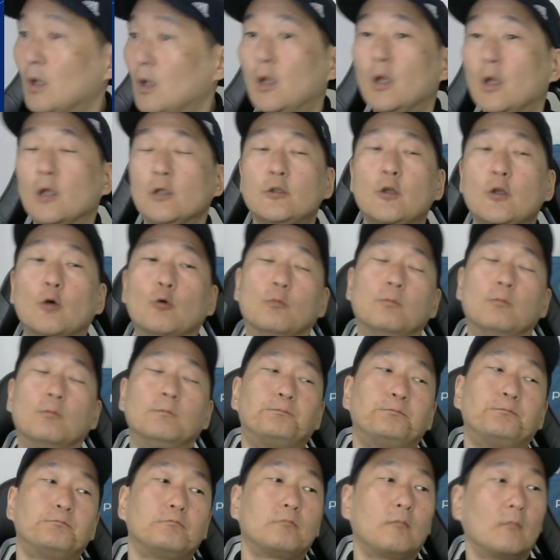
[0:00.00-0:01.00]
So,
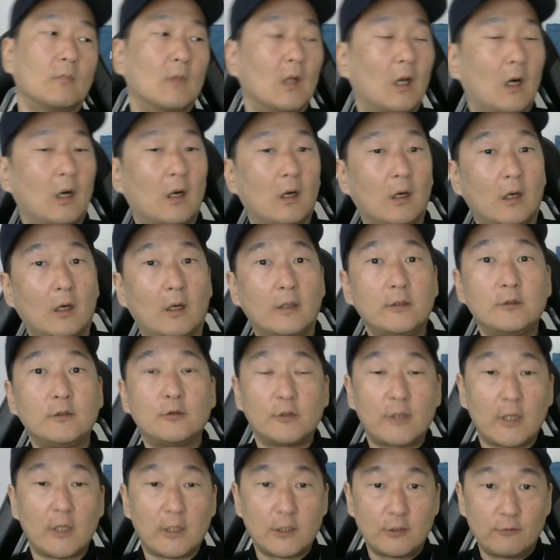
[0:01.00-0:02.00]
in
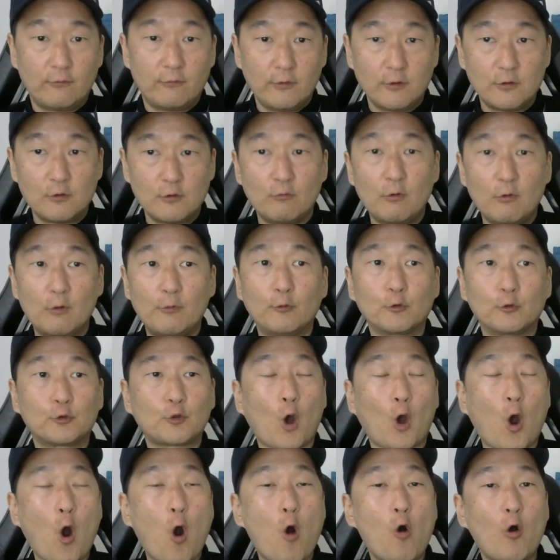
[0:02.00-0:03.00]
today's video we will
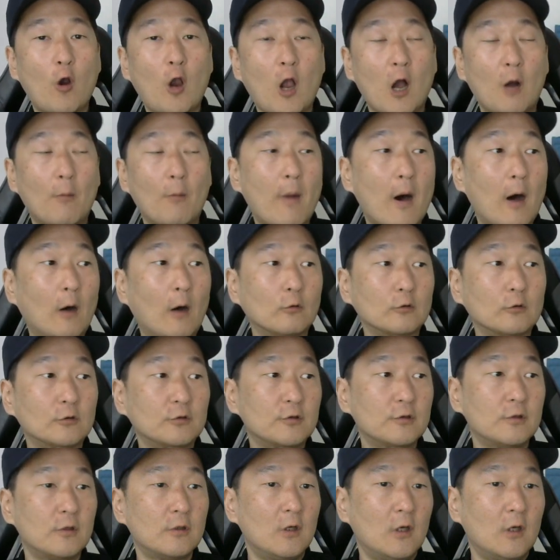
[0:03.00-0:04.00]
talk
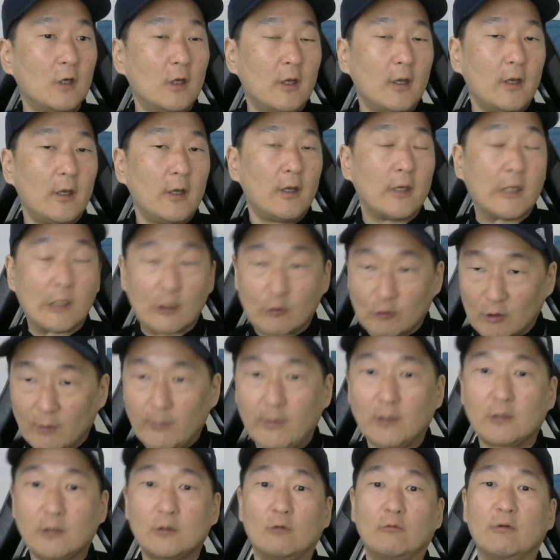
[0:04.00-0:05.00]
about
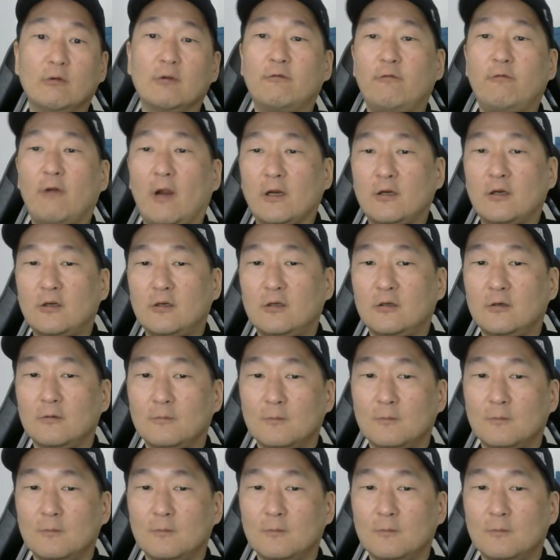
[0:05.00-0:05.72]
incremental refresh.